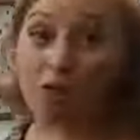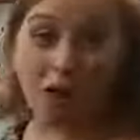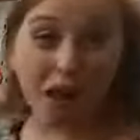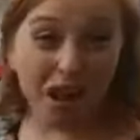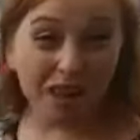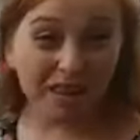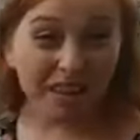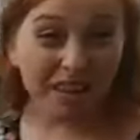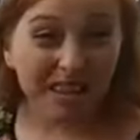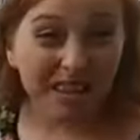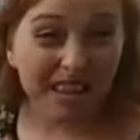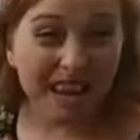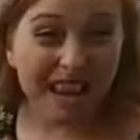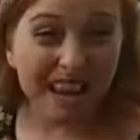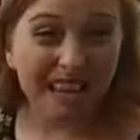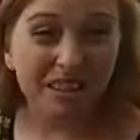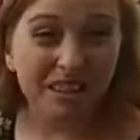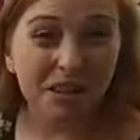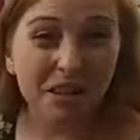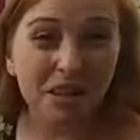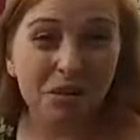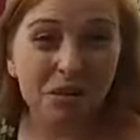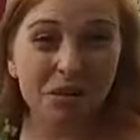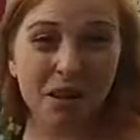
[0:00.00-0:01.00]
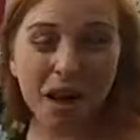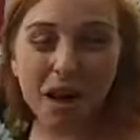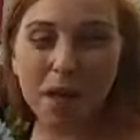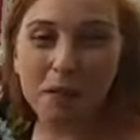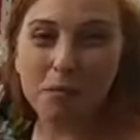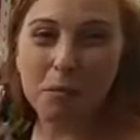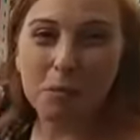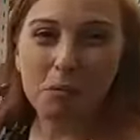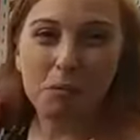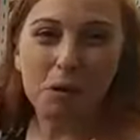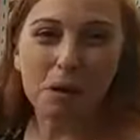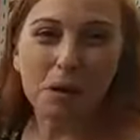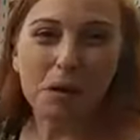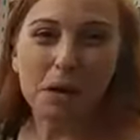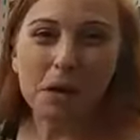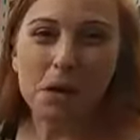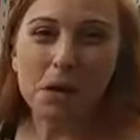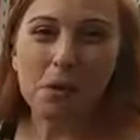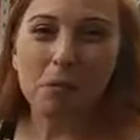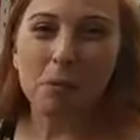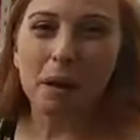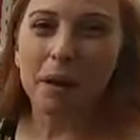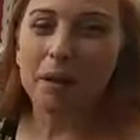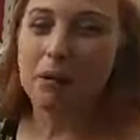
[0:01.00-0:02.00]
um, really cute bundle of
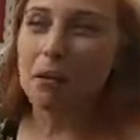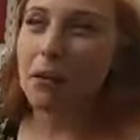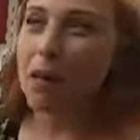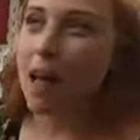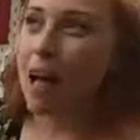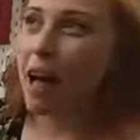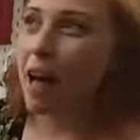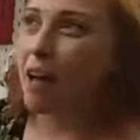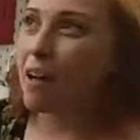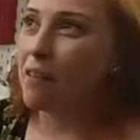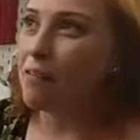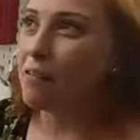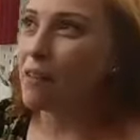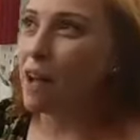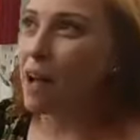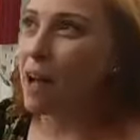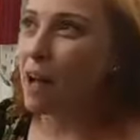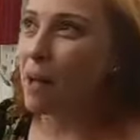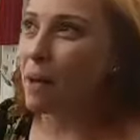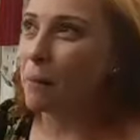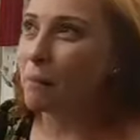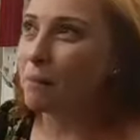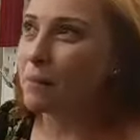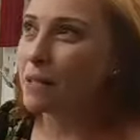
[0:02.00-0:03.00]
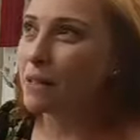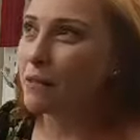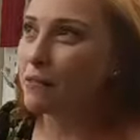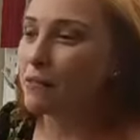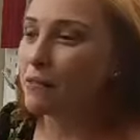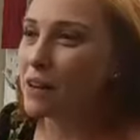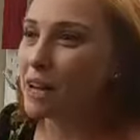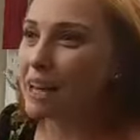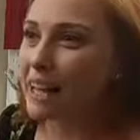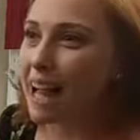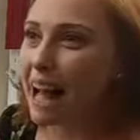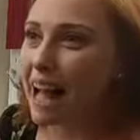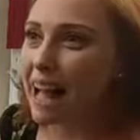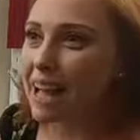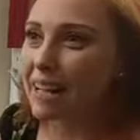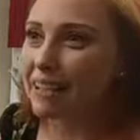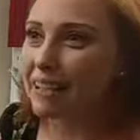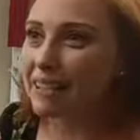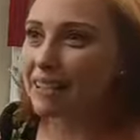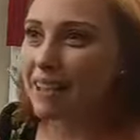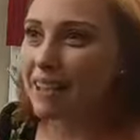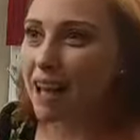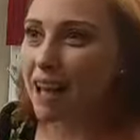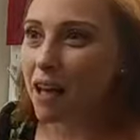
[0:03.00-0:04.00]
um, different kinds of
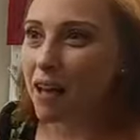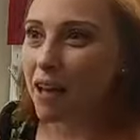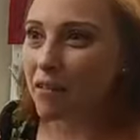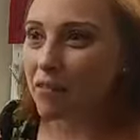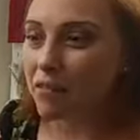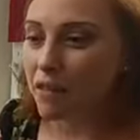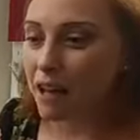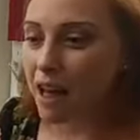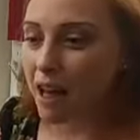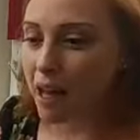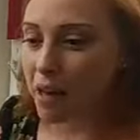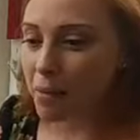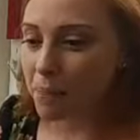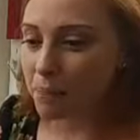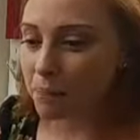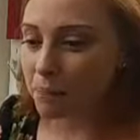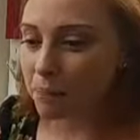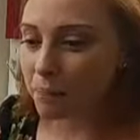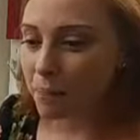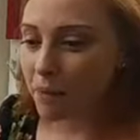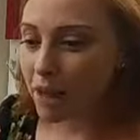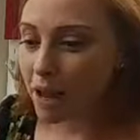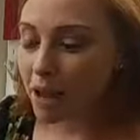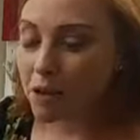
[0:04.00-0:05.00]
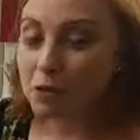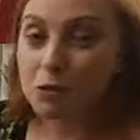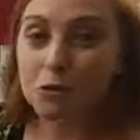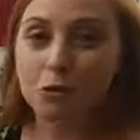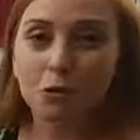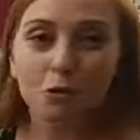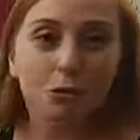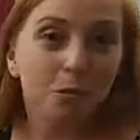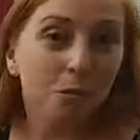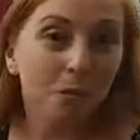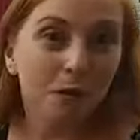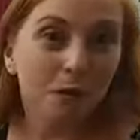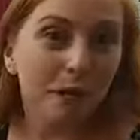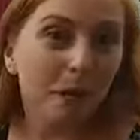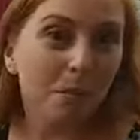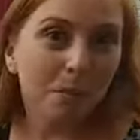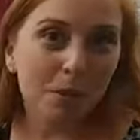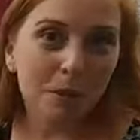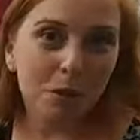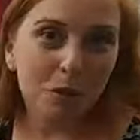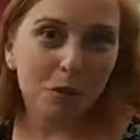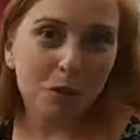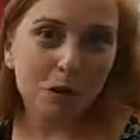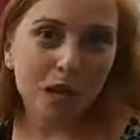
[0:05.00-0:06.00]
summer treats
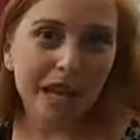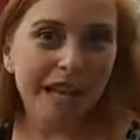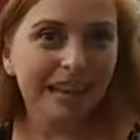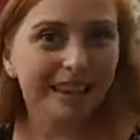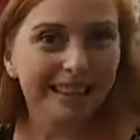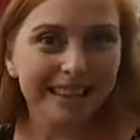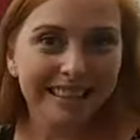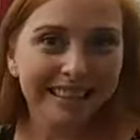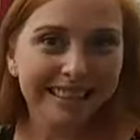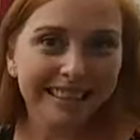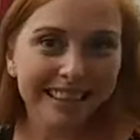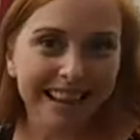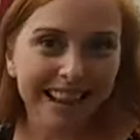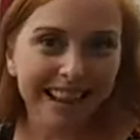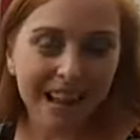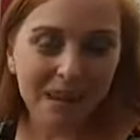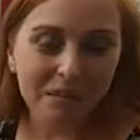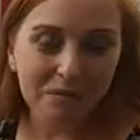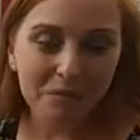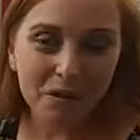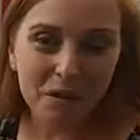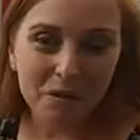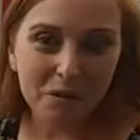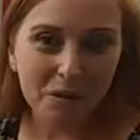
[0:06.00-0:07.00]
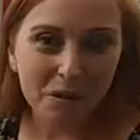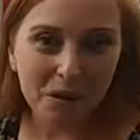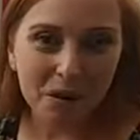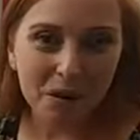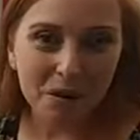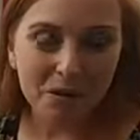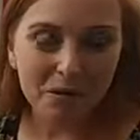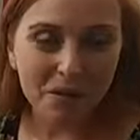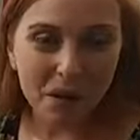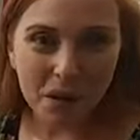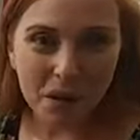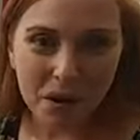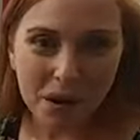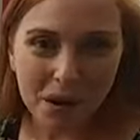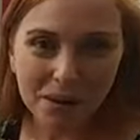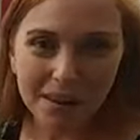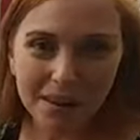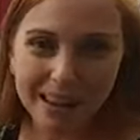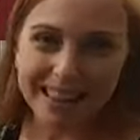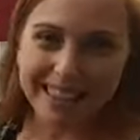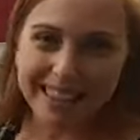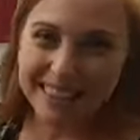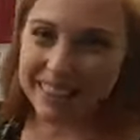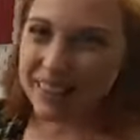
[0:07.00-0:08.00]
um, for faux earrings. So that's
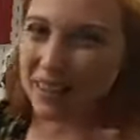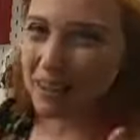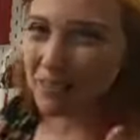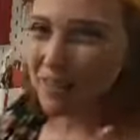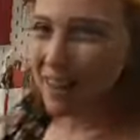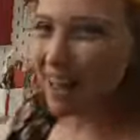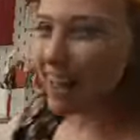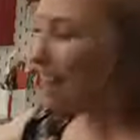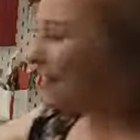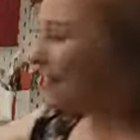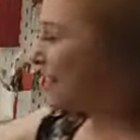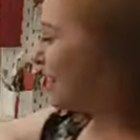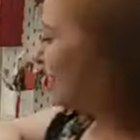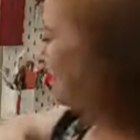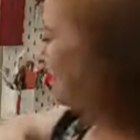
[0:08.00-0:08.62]
always really fun.